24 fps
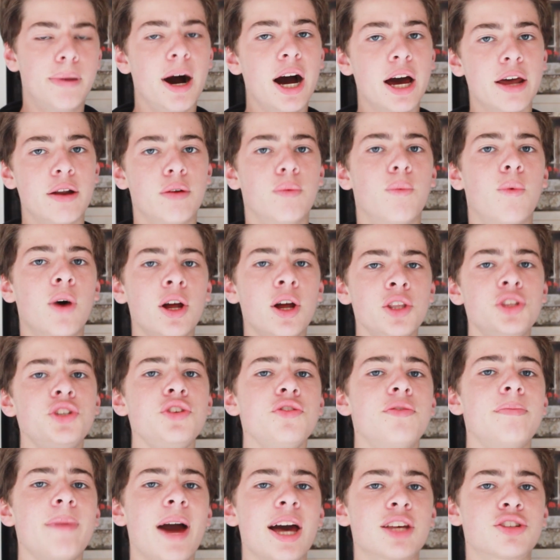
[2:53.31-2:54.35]
but once
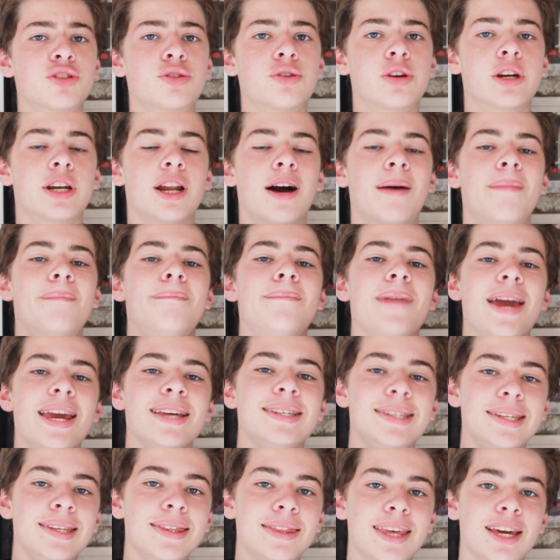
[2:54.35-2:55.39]
you've mastered it,
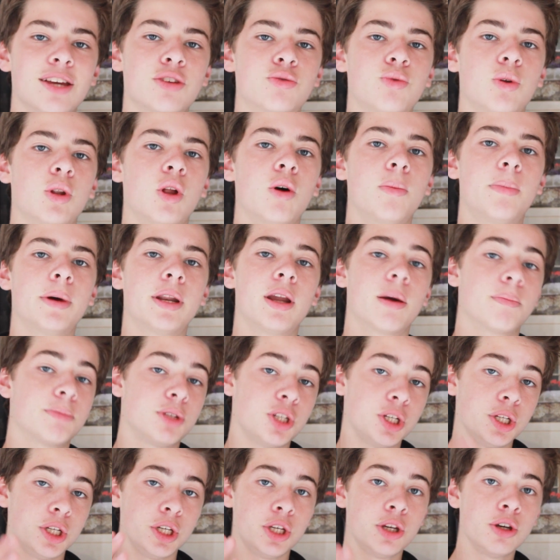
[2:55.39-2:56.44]
amazing things will open up
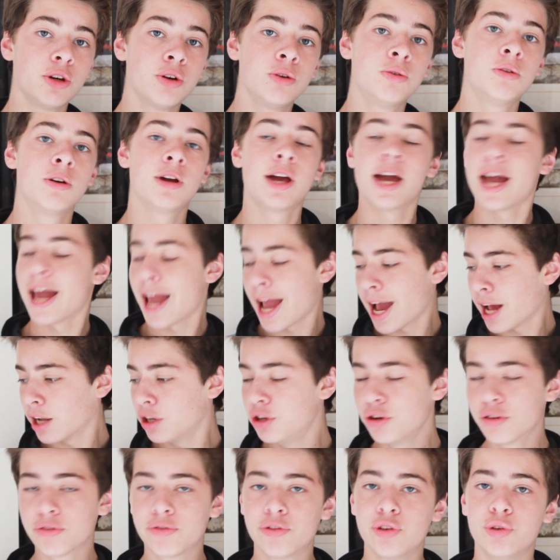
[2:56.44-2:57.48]
to you
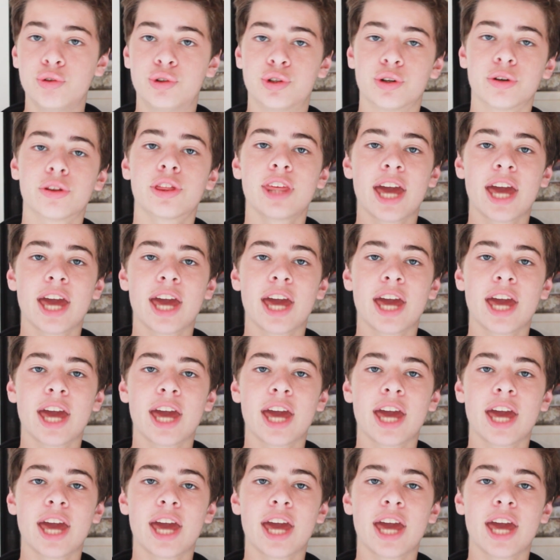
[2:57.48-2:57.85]
and your future